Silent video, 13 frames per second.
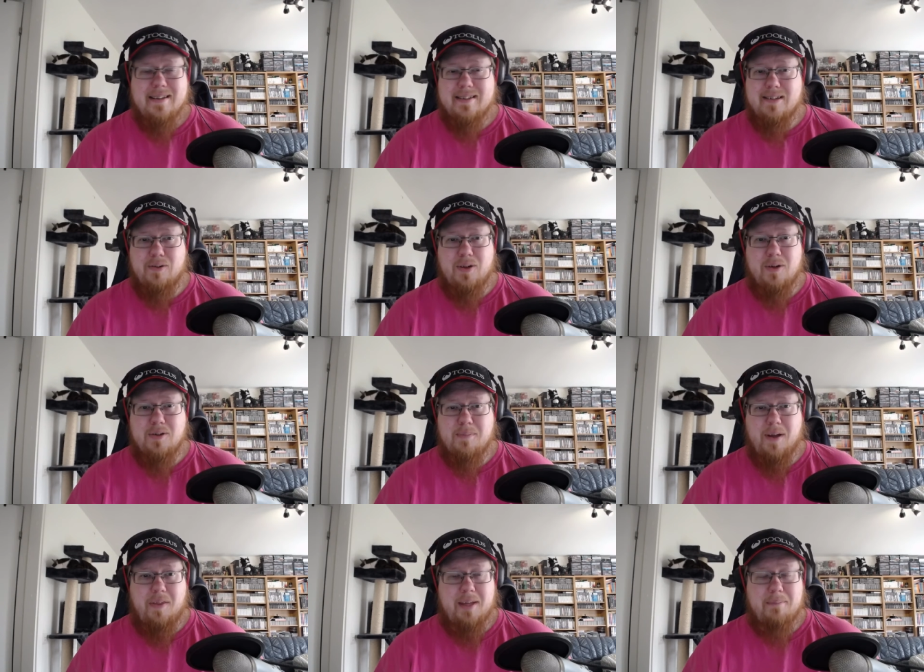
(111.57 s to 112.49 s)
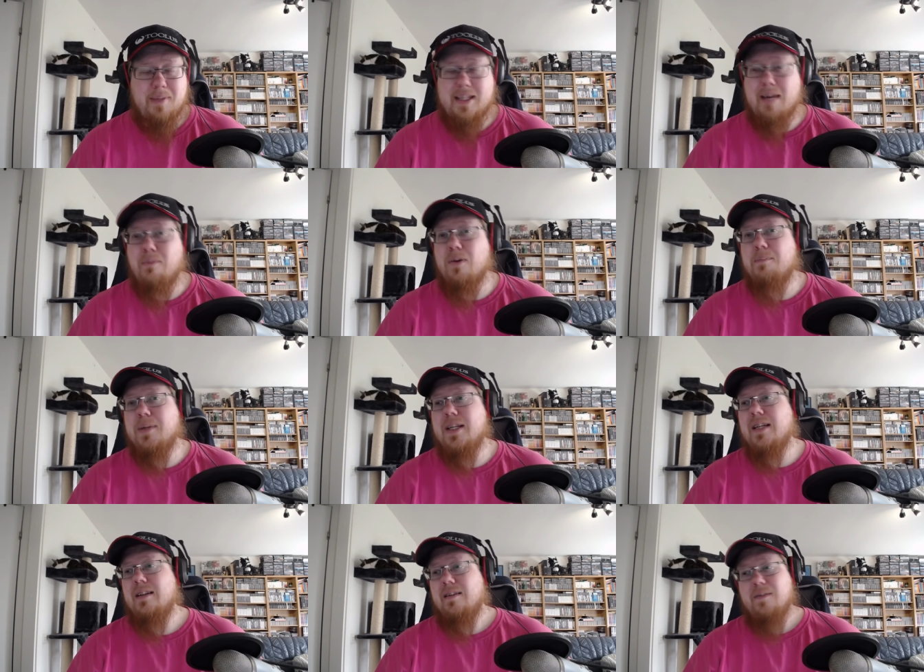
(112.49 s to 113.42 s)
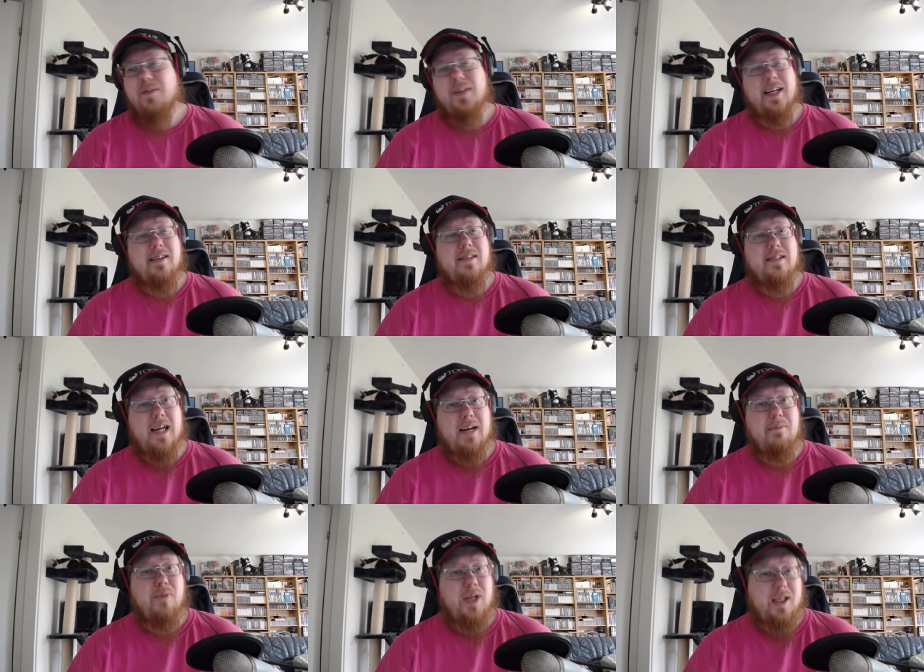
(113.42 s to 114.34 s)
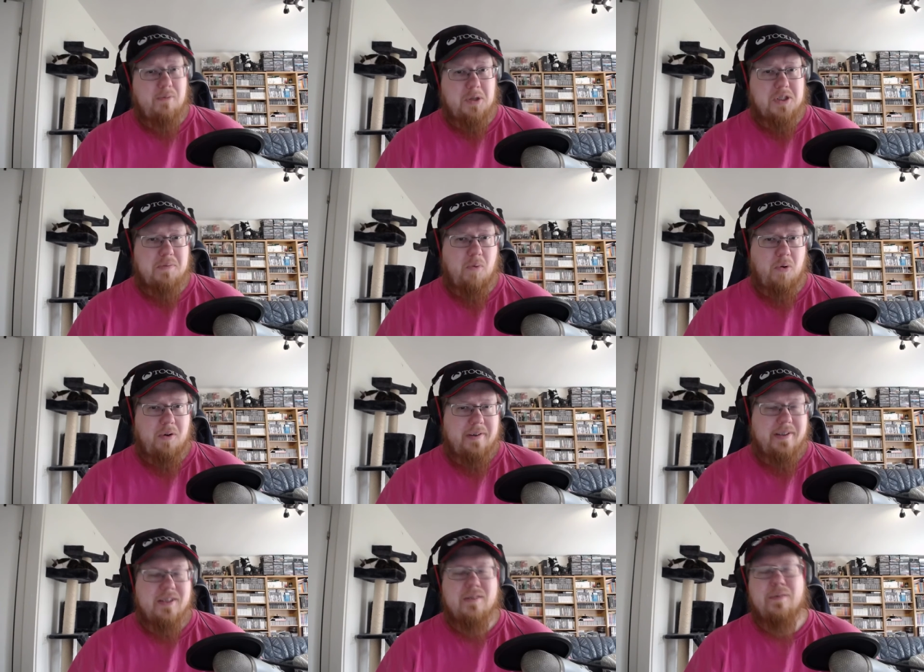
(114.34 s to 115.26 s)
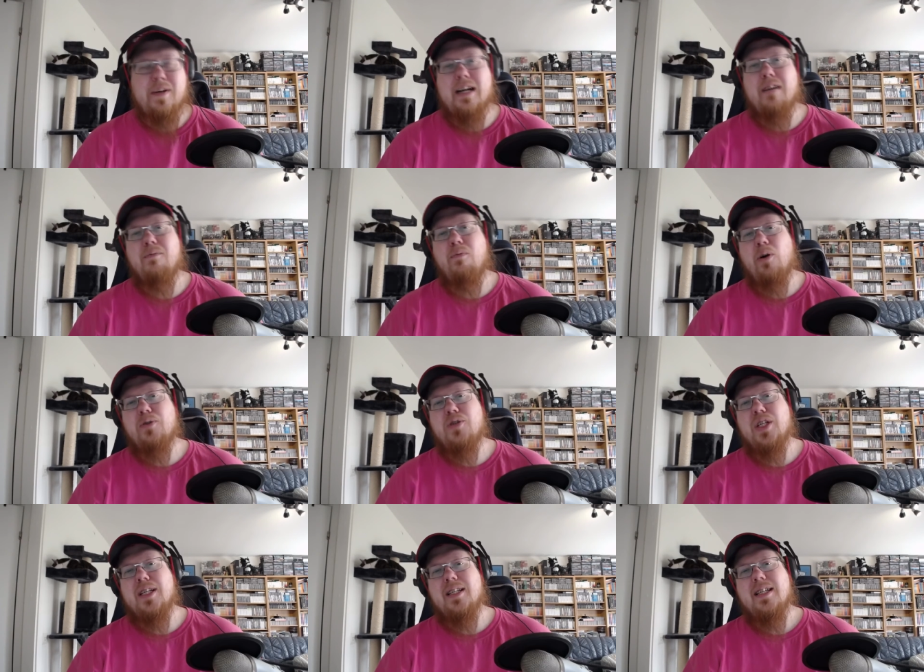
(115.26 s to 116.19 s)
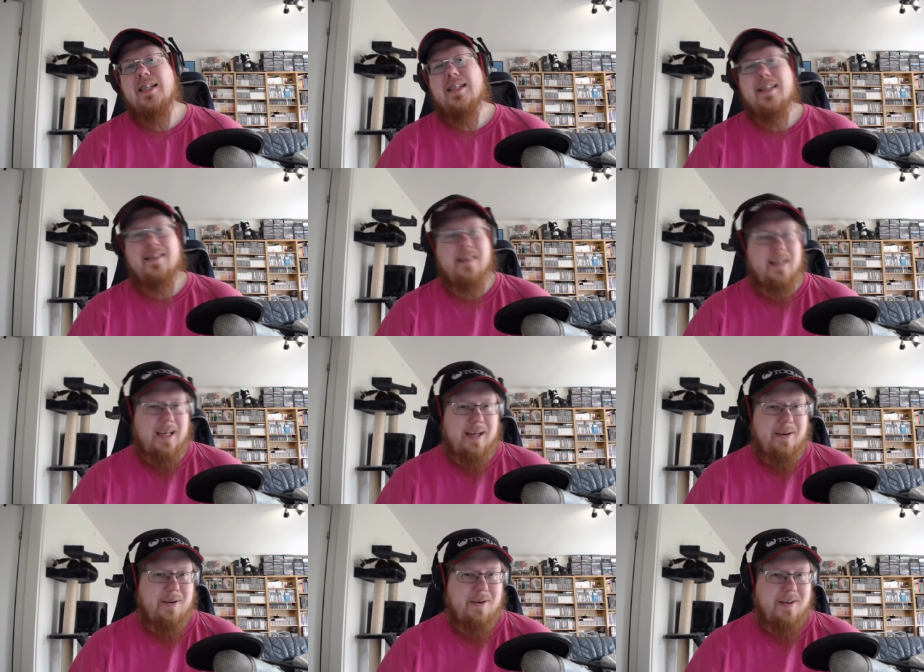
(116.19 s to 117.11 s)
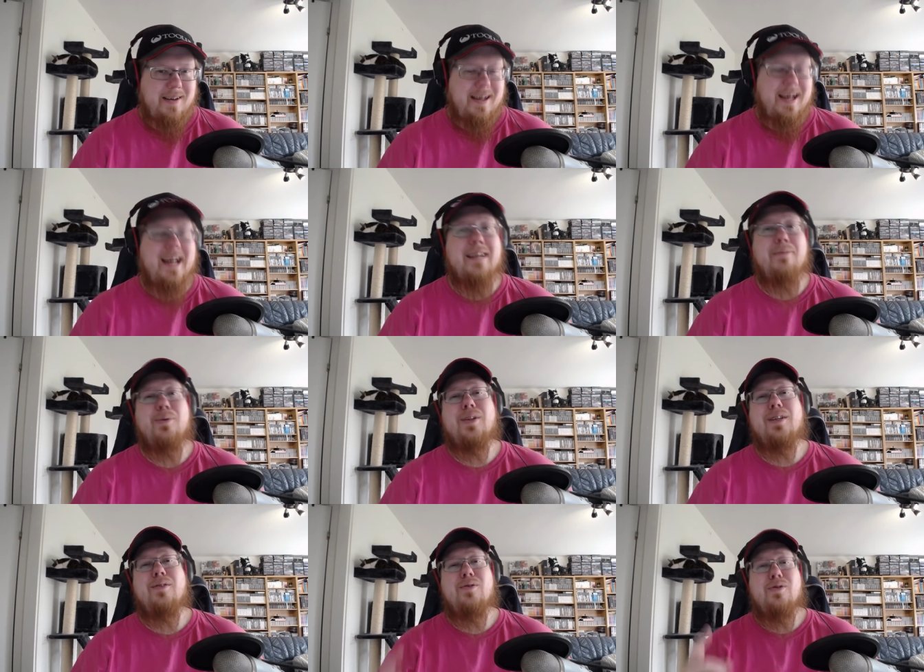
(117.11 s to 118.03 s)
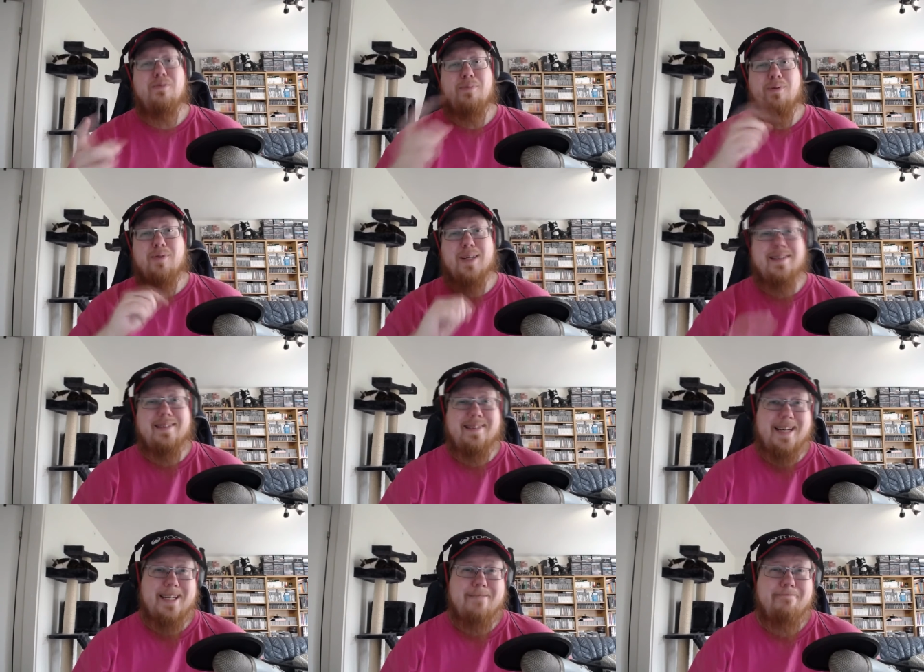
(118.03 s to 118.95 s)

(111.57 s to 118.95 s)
So I'm curious about that. But that will be next time. We're gonna watch more. So thank you for watching. See you later, and have a continued super great day.